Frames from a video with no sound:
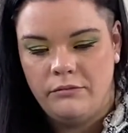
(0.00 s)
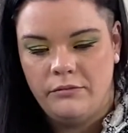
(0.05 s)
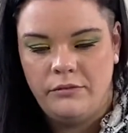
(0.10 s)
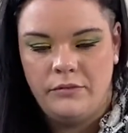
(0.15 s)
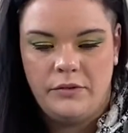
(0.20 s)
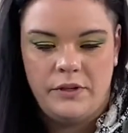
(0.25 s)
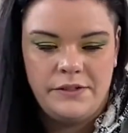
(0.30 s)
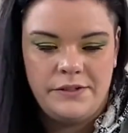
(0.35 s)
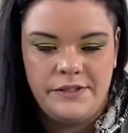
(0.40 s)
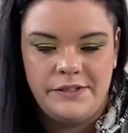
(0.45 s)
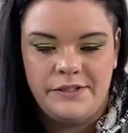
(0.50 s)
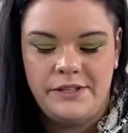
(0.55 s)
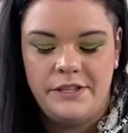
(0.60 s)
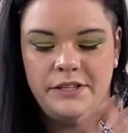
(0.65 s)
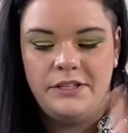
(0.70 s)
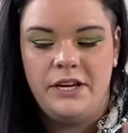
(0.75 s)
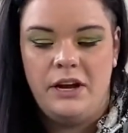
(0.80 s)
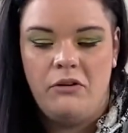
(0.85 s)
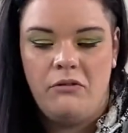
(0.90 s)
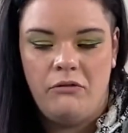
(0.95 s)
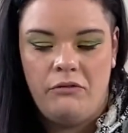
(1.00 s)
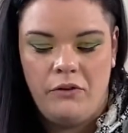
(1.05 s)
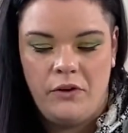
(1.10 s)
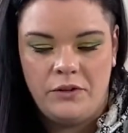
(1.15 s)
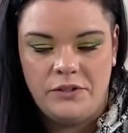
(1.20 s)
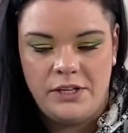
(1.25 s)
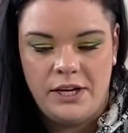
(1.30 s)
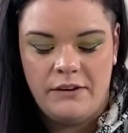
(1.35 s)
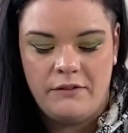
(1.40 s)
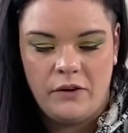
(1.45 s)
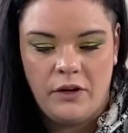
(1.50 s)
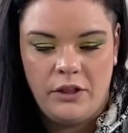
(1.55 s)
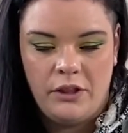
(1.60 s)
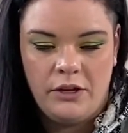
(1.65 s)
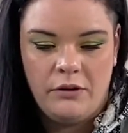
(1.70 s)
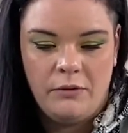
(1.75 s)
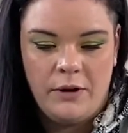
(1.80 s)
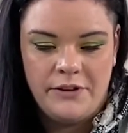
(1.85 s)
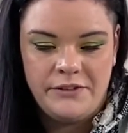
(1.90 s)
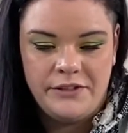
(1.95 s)
this is the downfall to everything
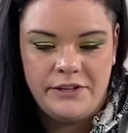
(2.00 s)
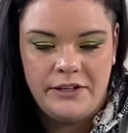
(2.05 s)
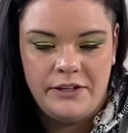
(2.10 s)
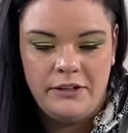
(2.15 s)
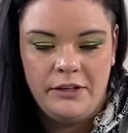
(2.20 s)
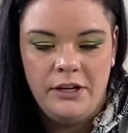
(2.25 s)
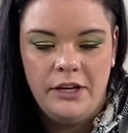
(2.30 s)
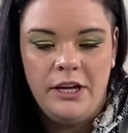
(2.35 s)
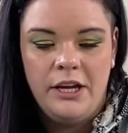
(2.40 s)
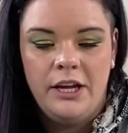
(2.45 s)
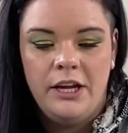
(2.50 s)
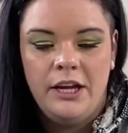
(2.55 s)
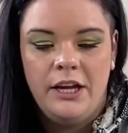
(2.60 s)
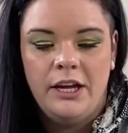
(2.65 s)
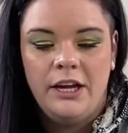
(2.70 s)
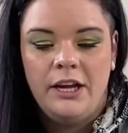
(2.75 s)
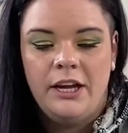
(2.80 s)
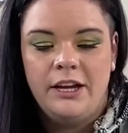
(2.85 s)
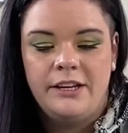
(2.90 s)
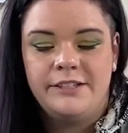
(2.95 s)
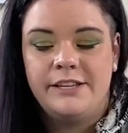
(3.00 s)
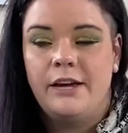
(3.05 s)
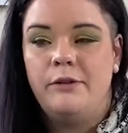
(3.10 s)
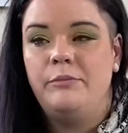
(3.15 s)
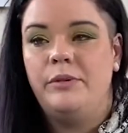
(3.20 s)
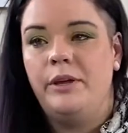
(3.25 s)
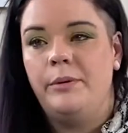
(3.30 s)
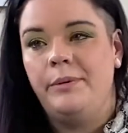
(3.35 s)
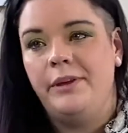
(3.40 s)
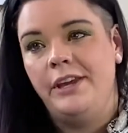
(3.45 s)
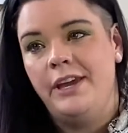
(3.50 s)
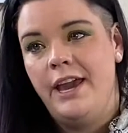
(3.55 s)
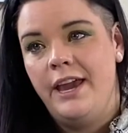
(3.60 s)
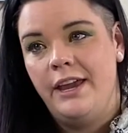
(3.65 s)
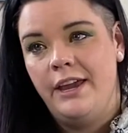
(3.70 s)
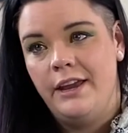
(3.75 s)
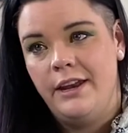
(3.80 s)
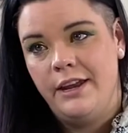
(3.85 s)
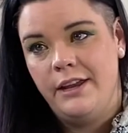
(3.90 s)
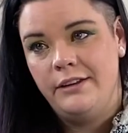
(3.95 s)
resin. It's got BPA
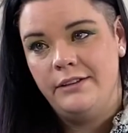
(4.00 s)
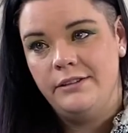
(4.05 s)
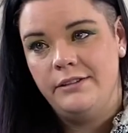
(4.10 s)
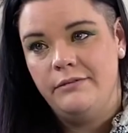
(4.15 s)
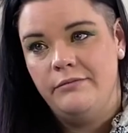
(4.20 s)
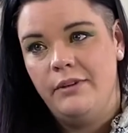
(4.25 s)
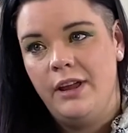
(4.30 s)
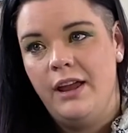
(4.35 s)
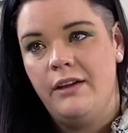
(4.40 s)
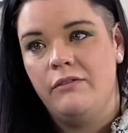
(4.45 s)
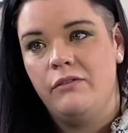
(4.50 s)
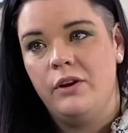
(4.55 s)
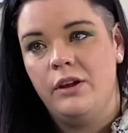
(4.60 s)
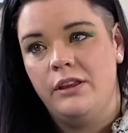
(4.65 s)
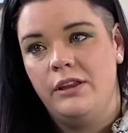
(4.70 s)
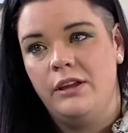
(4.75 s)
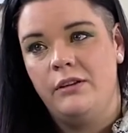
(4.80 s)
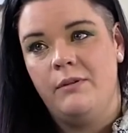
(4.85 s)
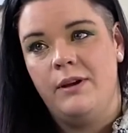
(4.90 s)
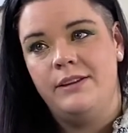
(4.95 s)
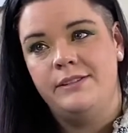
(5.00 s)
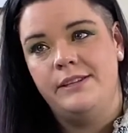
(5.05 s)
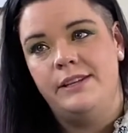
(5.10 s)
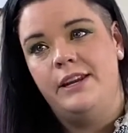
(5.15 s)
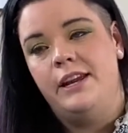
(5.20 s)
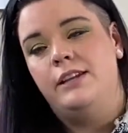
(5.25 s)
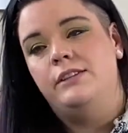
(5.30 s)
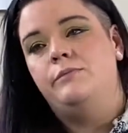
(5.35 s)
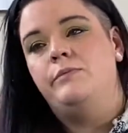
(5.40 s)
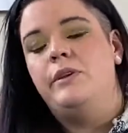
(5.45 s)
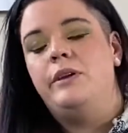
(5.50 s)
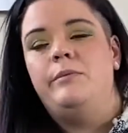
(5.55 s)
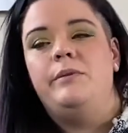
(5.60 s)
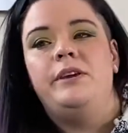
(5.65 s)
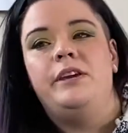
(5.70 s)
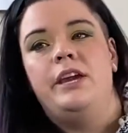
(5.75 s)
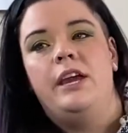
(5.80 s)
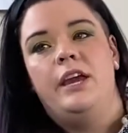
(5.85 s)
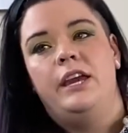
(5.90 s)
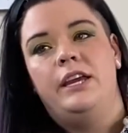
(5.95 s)
in it. Everything resin has
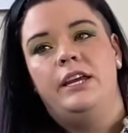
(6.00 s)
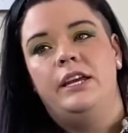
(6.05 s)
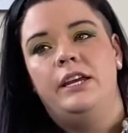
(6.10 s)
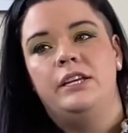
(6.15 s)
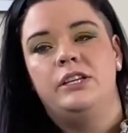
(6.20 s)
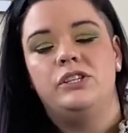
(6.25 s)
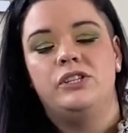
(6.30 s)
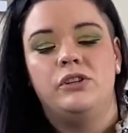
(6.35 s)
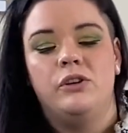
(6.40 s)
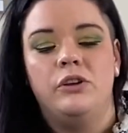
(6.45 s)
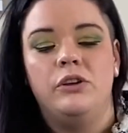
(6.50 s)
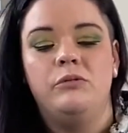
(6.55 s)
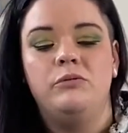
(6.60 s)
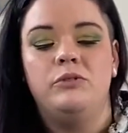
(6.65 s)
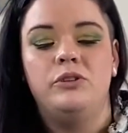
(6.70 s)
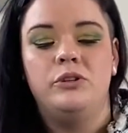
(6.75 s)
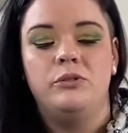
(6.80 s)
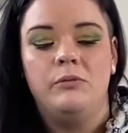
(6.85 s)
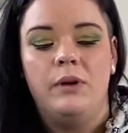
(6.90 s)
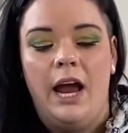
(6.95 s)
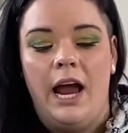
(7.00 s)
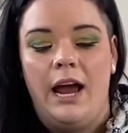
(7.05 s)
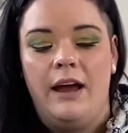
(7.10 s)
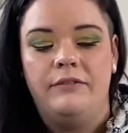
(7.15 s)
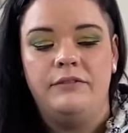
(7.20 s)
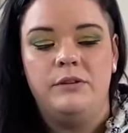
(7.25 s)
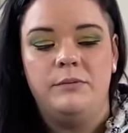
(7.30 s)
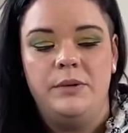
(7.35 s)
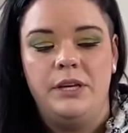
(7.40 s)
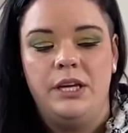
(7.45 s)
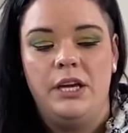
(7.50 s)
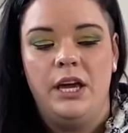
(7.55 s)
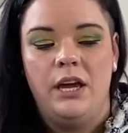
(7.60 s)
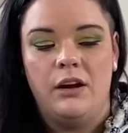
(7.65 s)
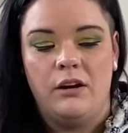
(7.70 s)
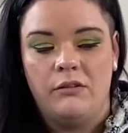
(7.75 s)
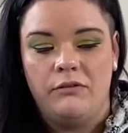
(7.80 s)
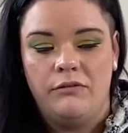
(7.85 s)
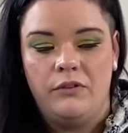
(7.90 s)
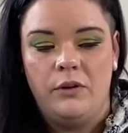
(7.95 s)
BPA in it, so you do have to be
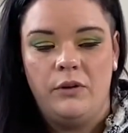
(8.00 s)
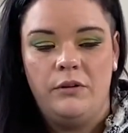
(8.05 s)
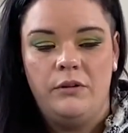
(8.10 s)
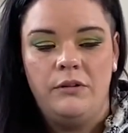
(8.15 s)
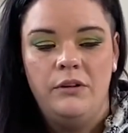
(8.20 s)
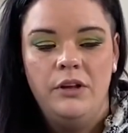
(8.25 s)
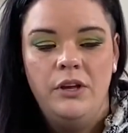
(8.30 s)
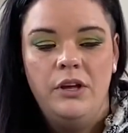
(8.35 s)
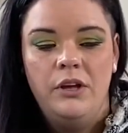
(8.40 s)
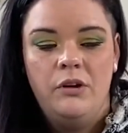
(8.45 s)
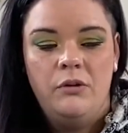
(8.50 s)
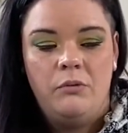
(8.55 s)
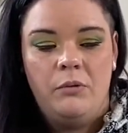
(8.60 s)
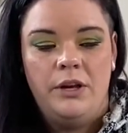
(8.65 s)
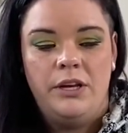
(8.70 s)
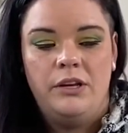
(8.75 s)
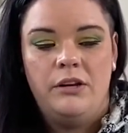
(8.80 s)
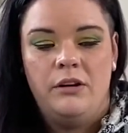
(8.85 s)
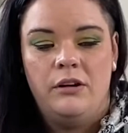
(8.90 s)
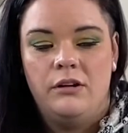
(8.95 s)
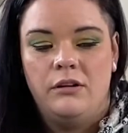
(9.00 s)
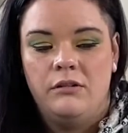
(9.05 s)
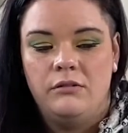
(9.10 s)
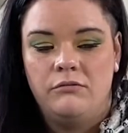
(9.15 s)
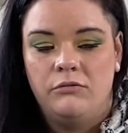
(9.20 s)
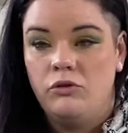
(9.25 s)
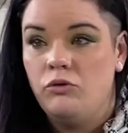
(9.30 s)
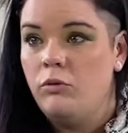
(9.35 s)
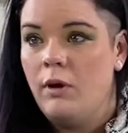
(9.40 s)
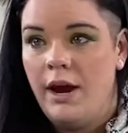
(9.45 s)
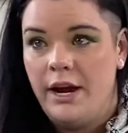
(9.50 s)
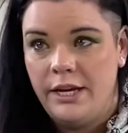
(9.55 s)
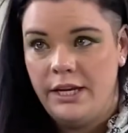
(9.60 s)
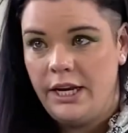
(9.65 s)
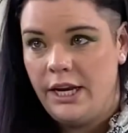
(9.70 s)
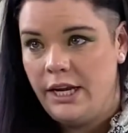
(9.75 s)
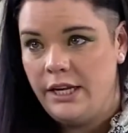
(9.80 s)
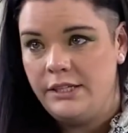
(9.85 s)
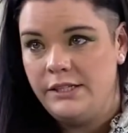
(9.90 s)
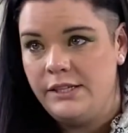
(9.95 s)
careful when you're
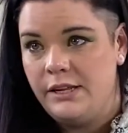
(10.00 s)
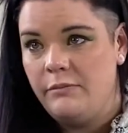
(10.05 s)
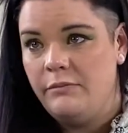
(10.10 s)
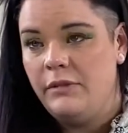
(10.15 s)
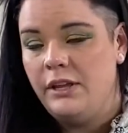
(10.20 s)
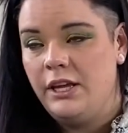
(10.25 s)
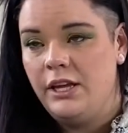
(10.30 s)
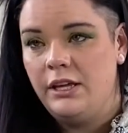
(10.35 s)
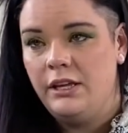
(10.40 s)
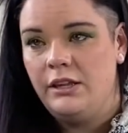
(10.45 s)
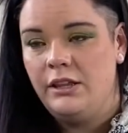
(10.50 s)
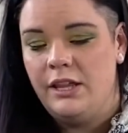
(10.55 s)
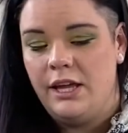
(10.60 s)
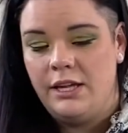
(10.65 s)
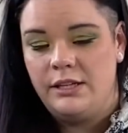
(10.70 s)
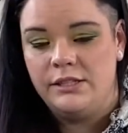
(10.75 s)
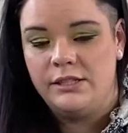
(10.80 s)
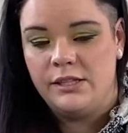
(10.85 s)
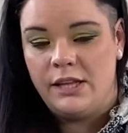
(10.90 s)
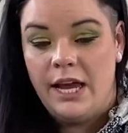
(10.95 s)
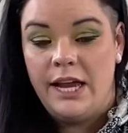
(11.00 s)
grinding something that's